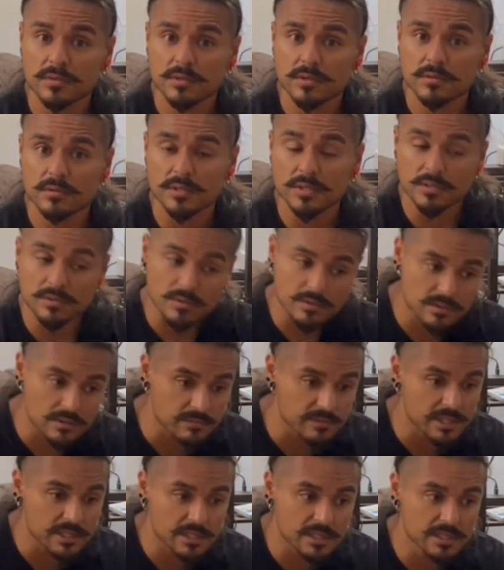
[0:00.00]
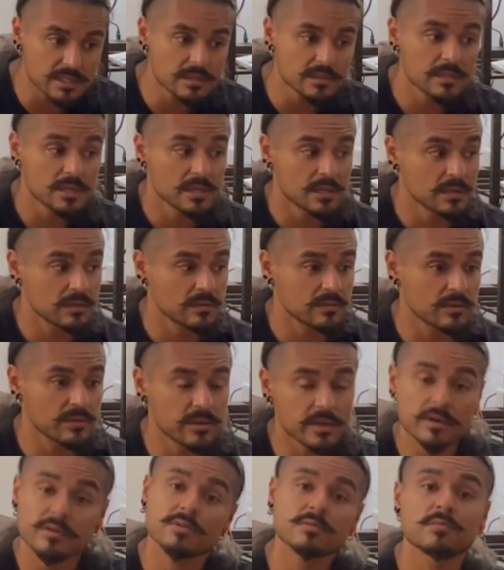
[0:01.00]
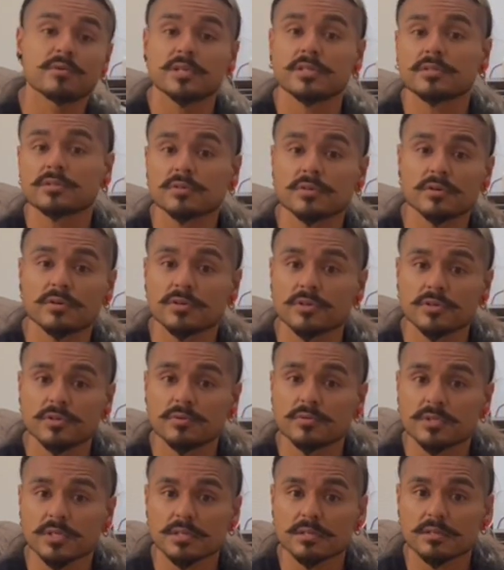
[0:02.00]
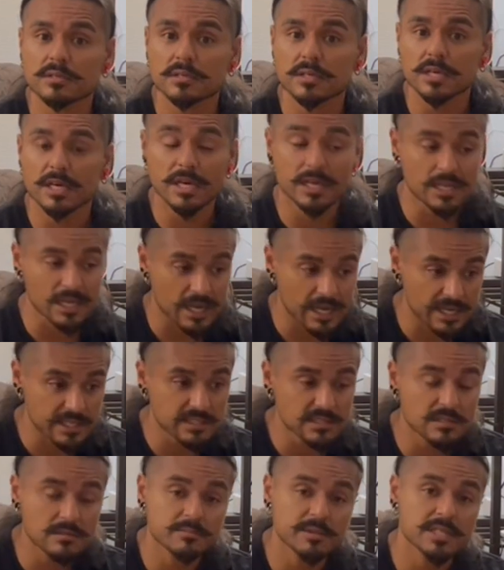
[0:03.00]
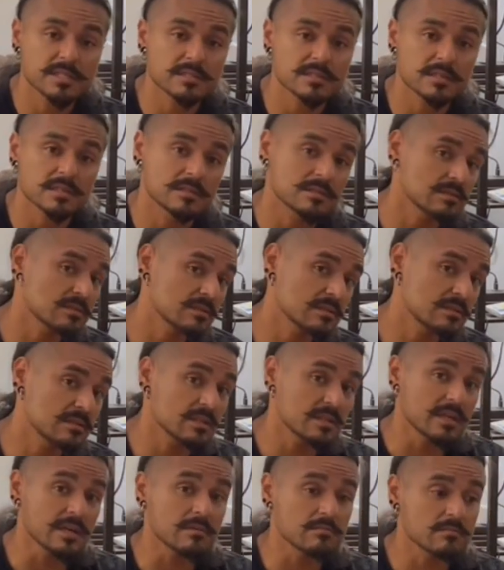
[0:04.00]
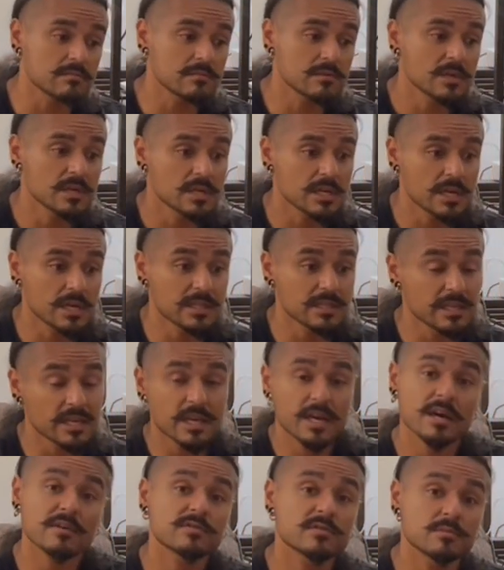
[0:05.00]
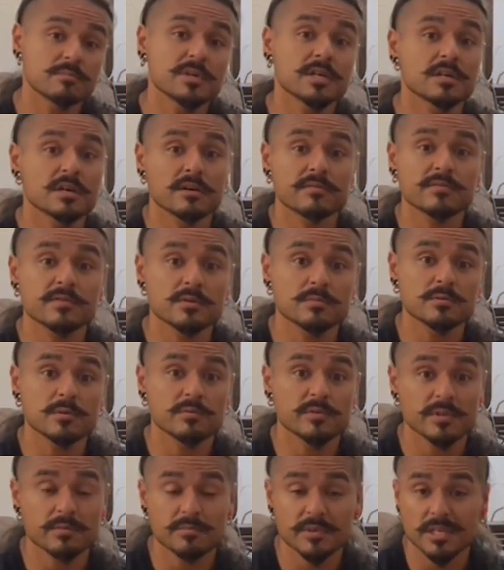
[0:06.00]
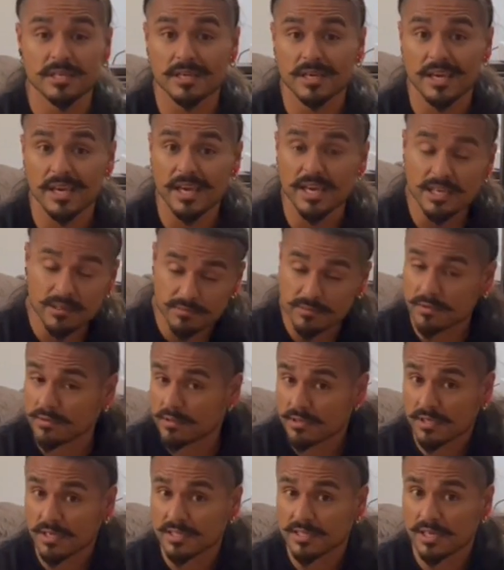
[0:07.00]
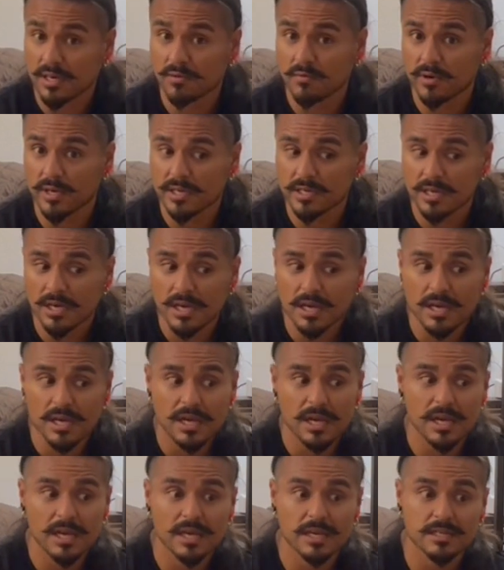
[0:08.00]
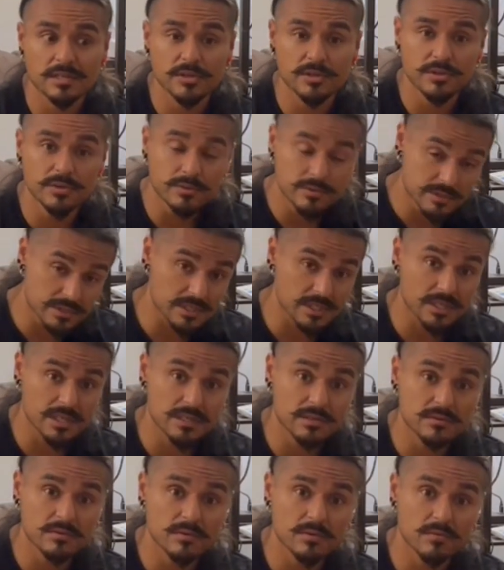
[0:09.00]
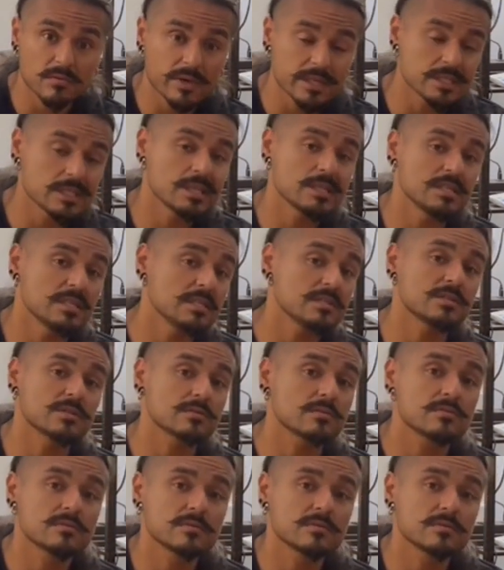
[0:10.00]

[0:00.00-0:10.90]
Because ultimately, they're the ones who are going to use it. It has to make sense to them, and they have to be comfortable with being able to think that way and using it when they need to.